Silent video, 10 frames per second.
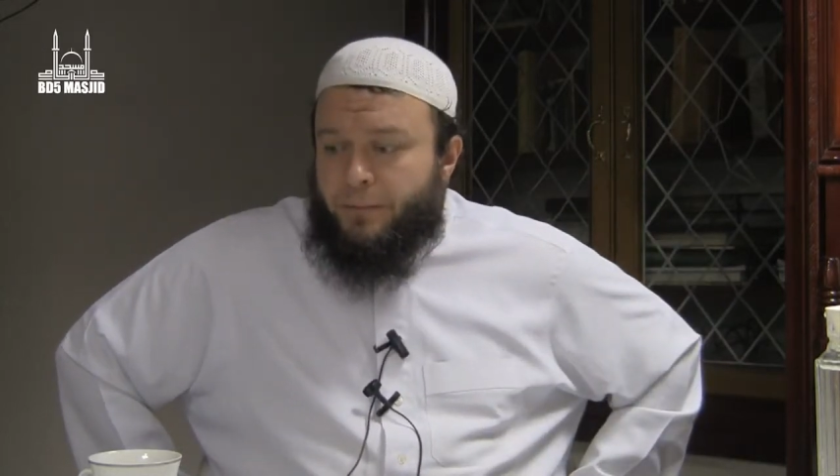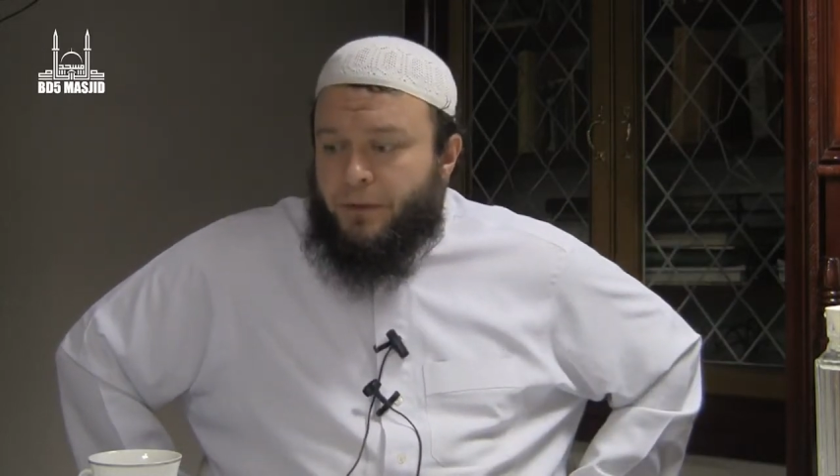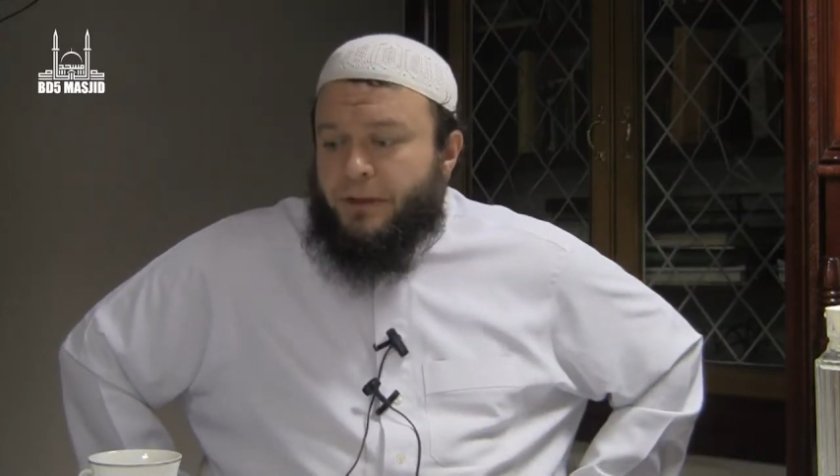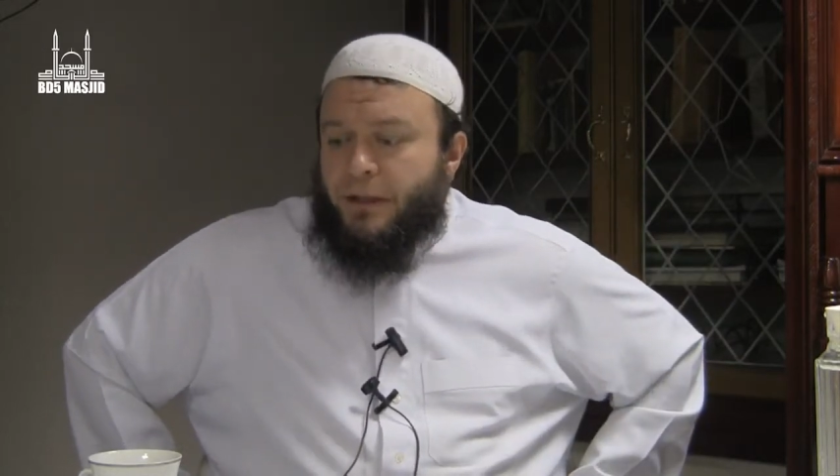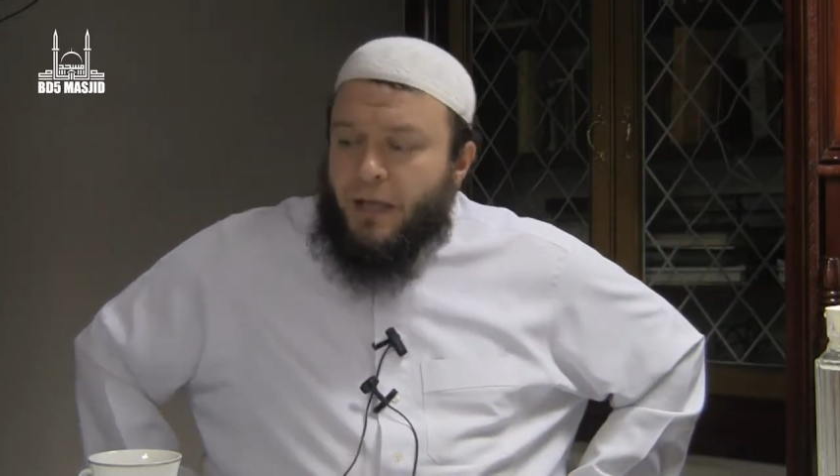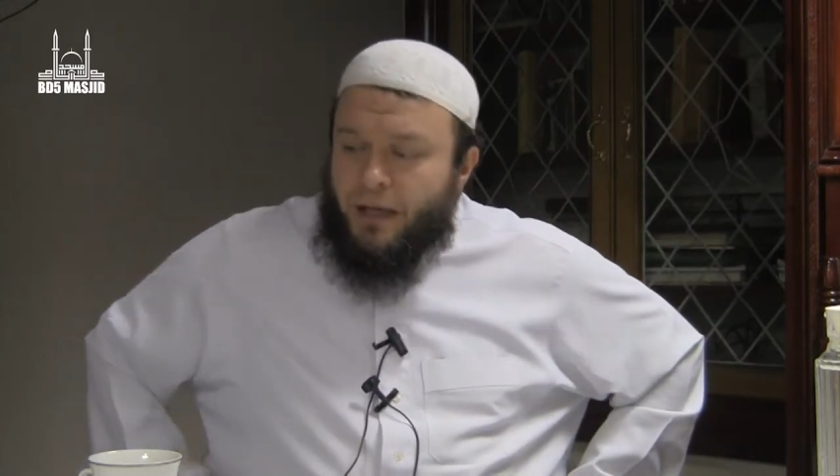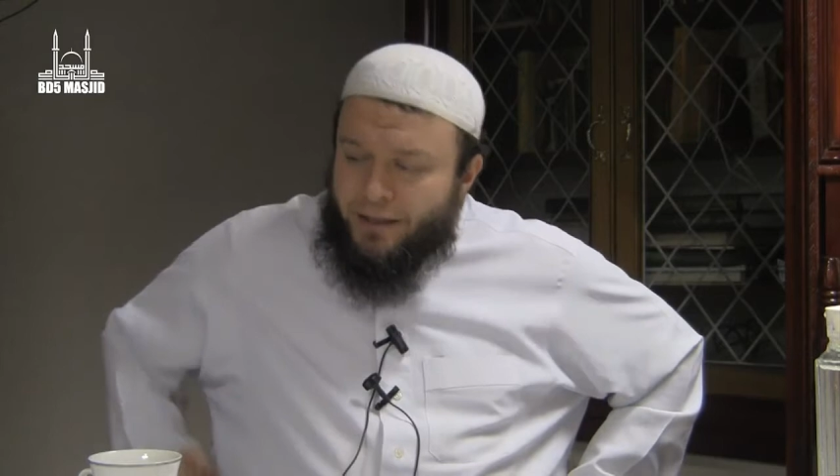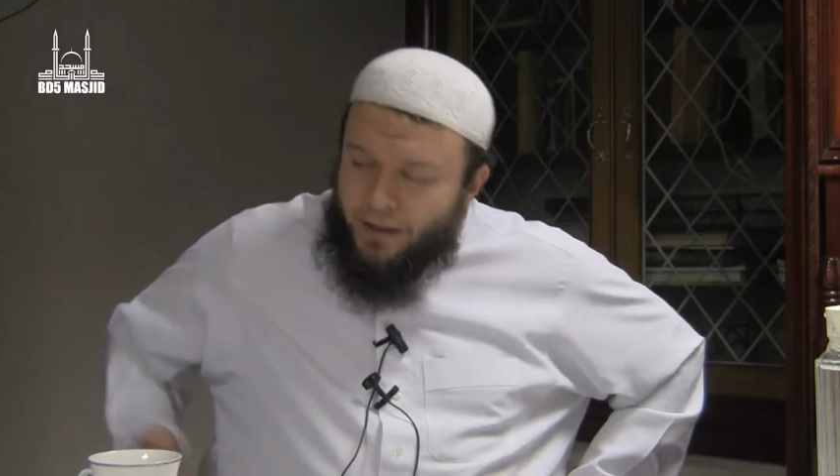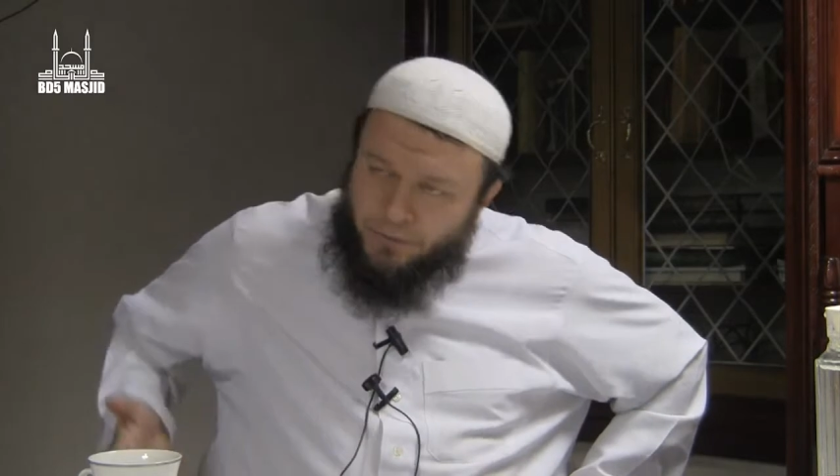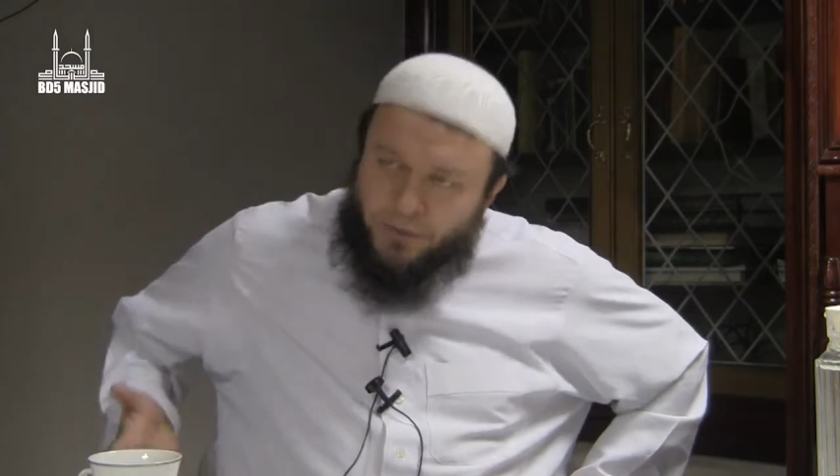But Allah
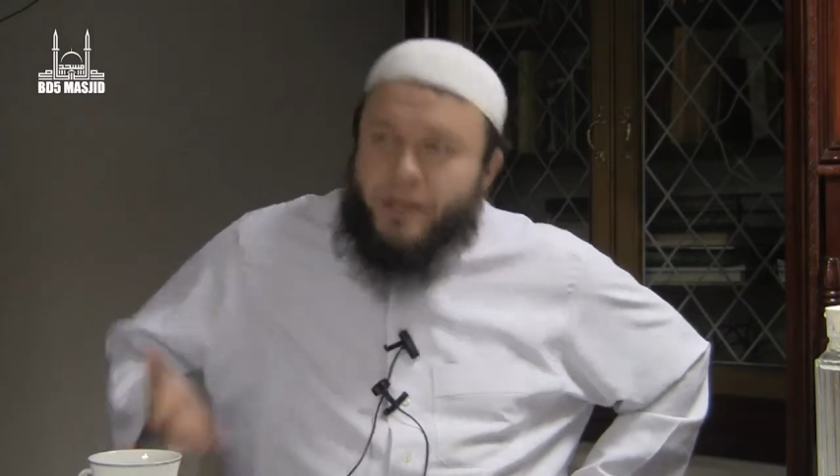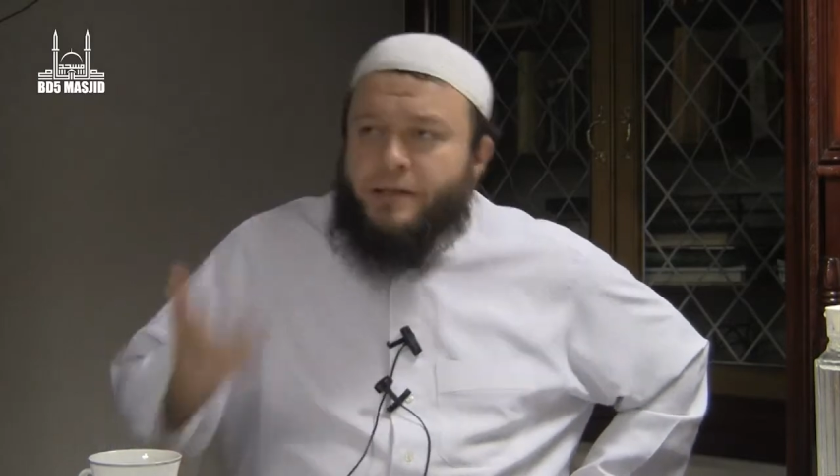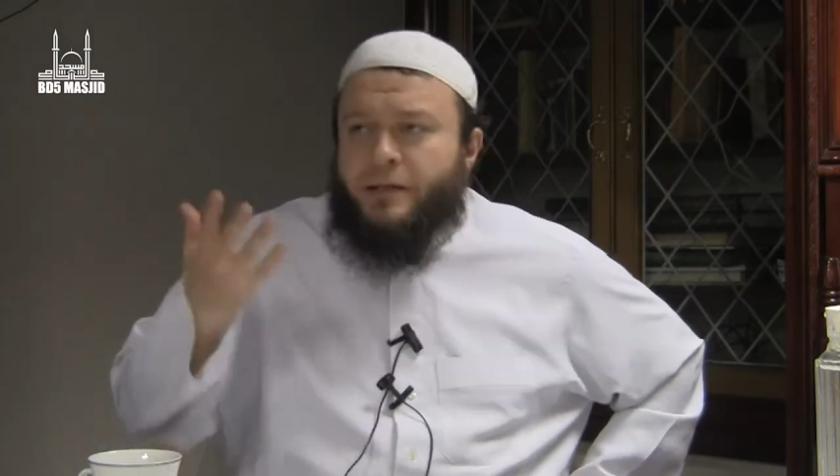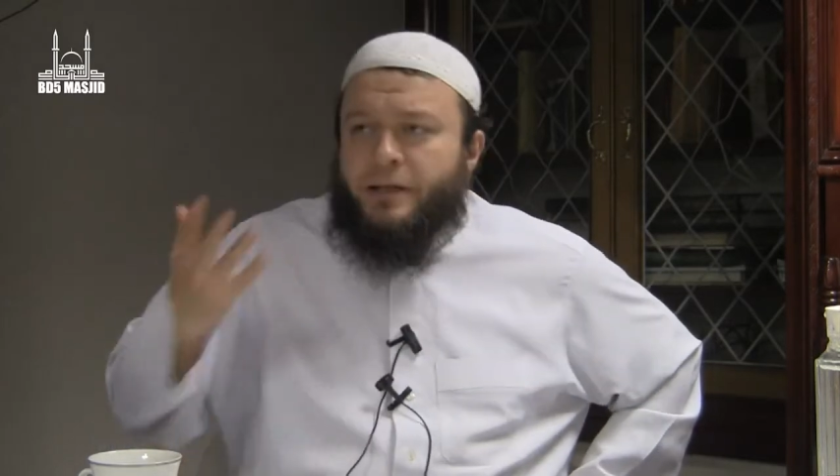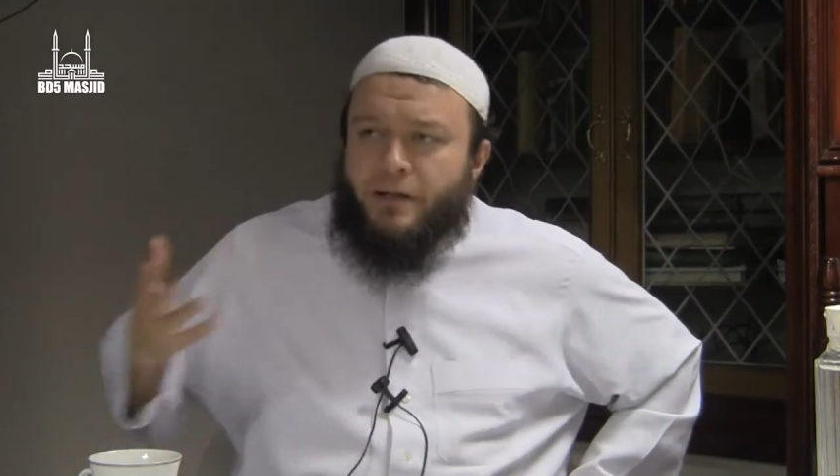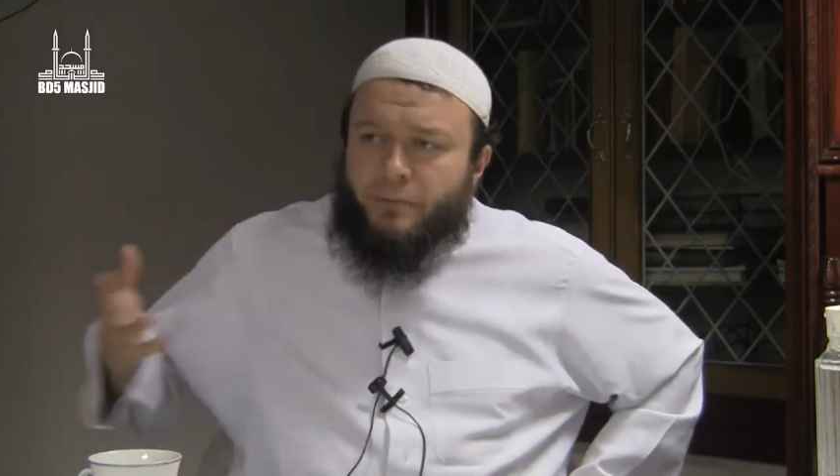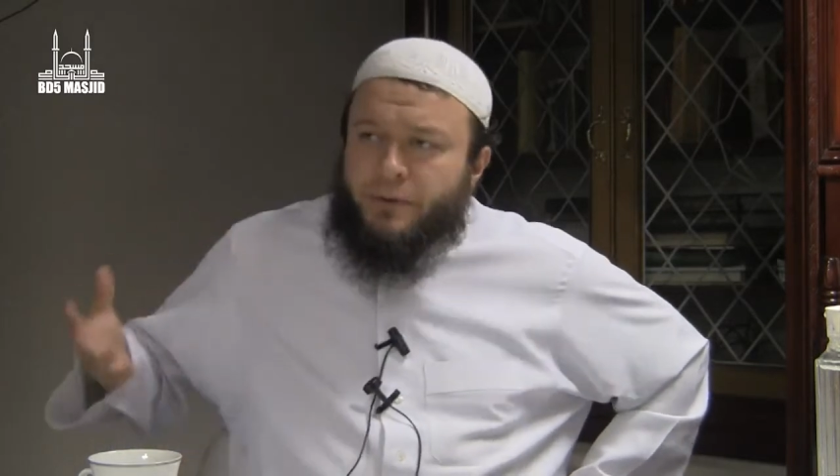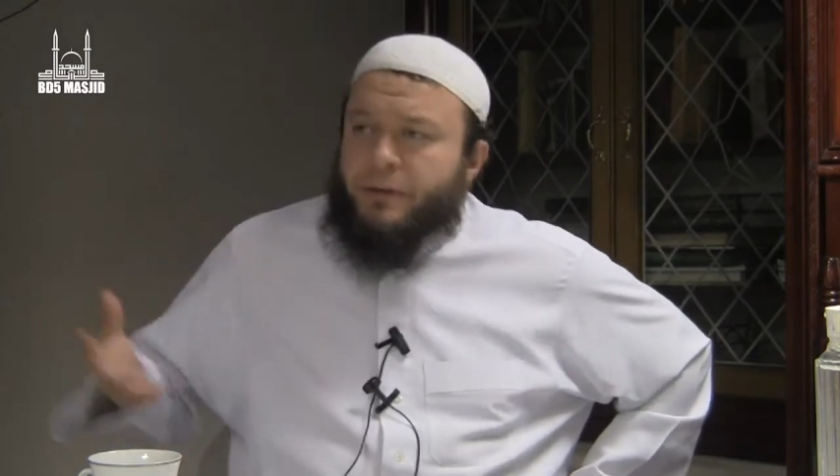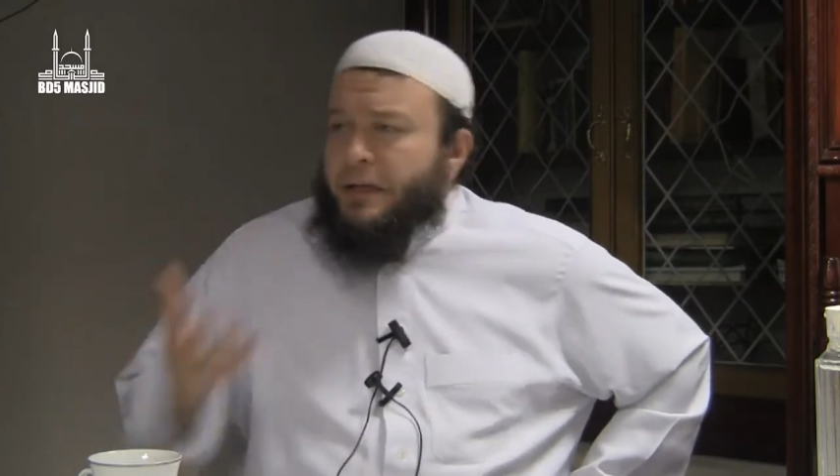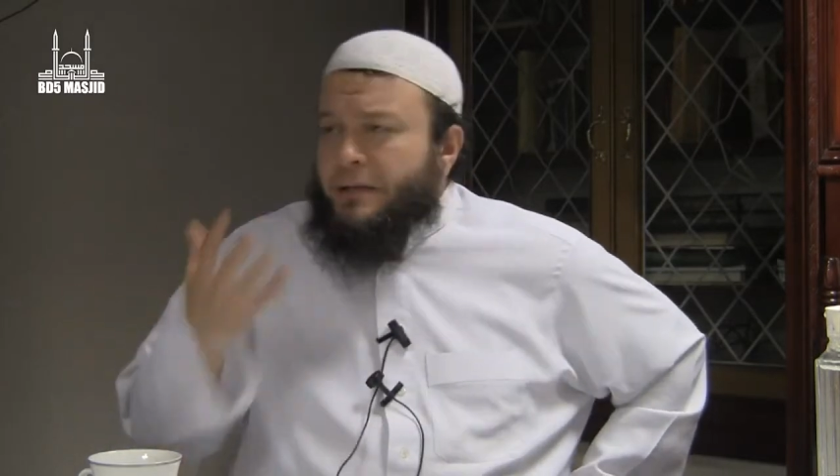kept raising him
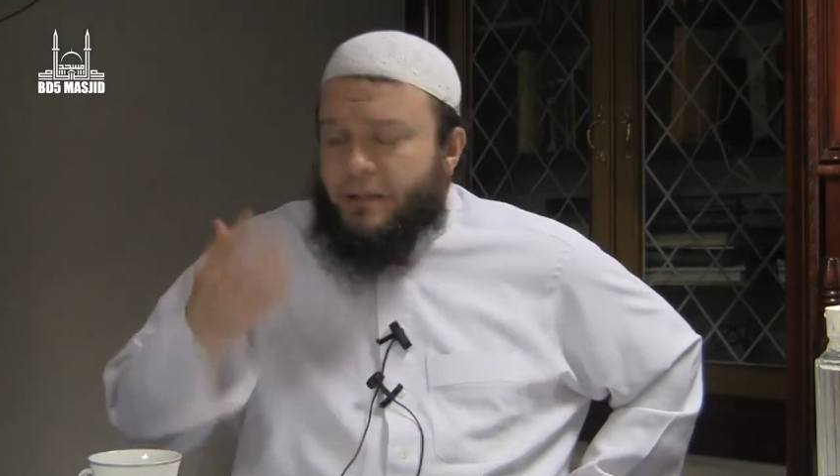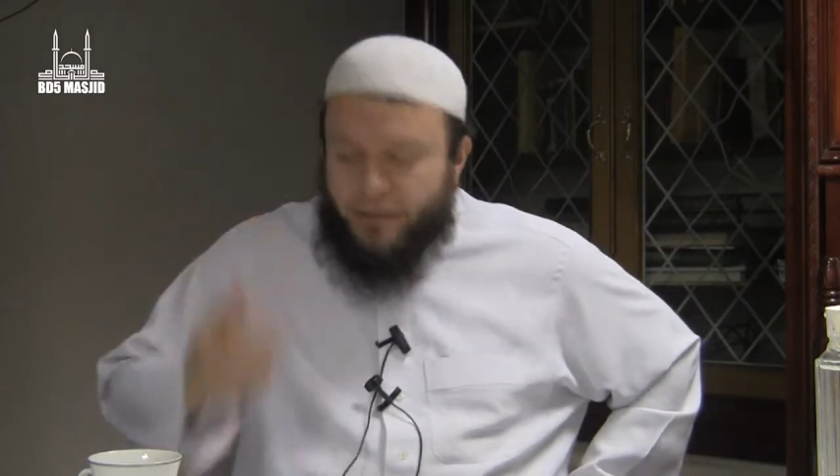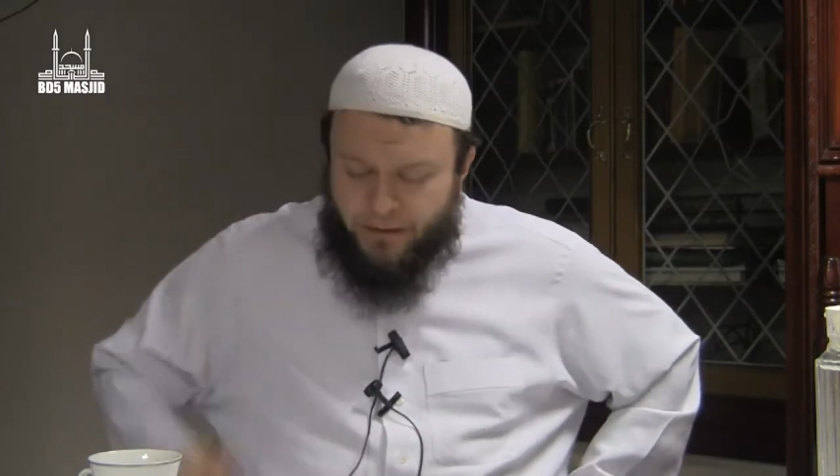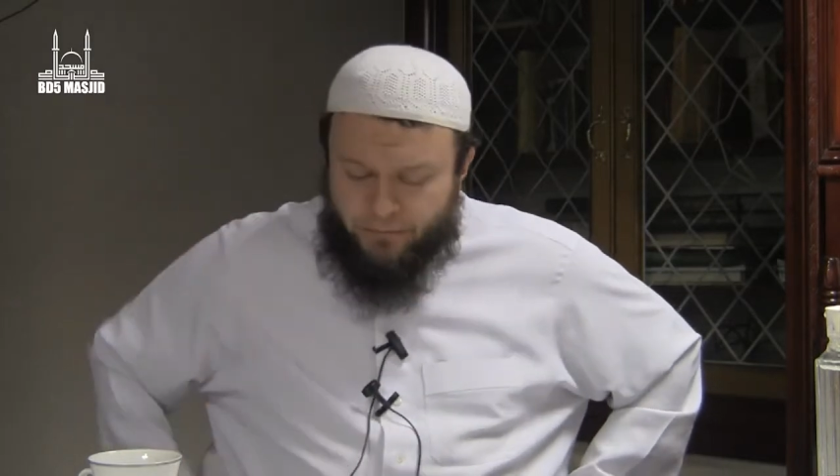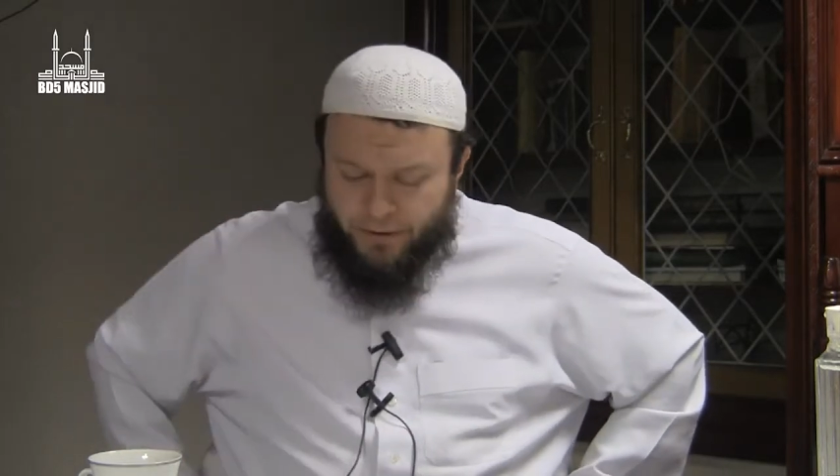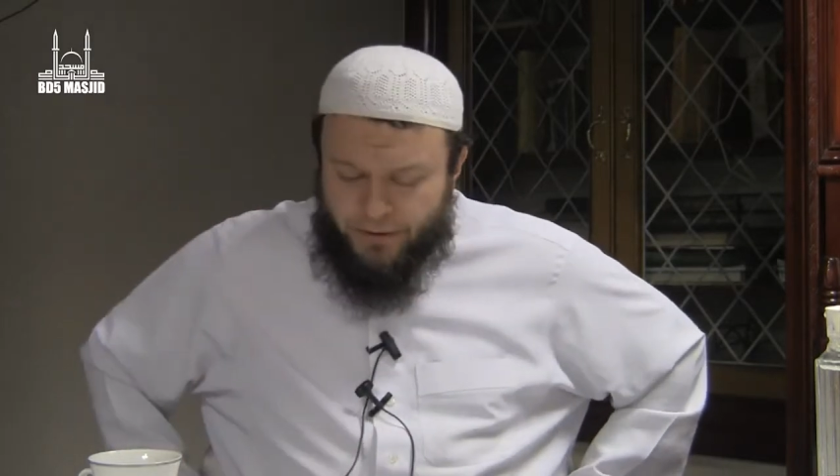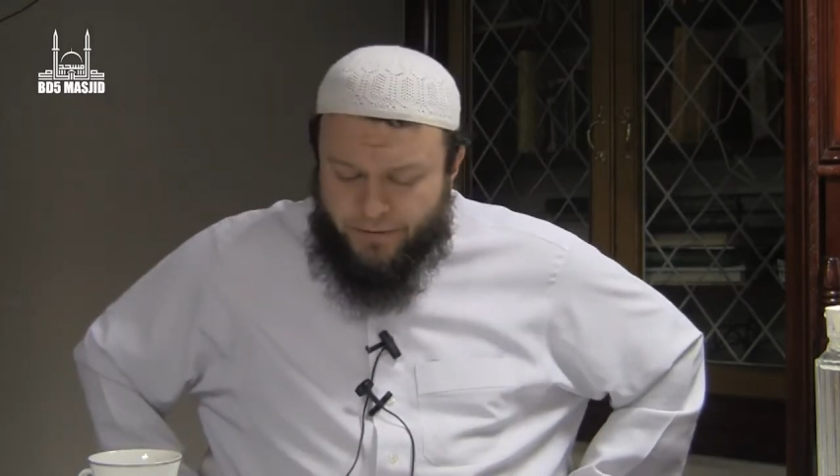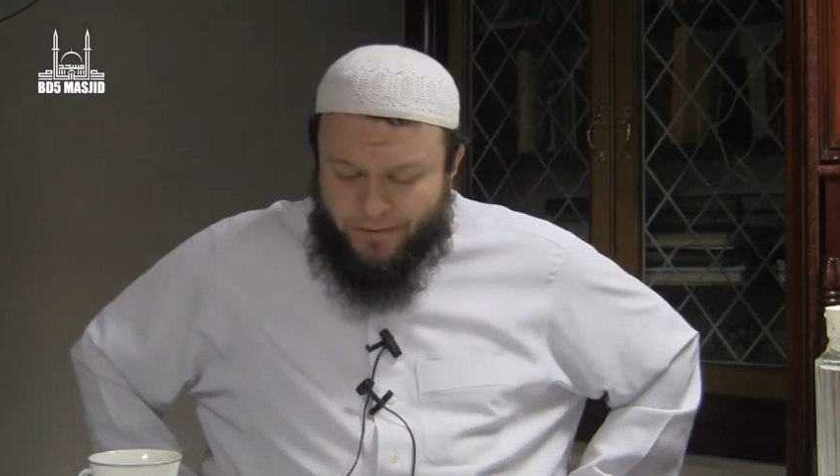and raising him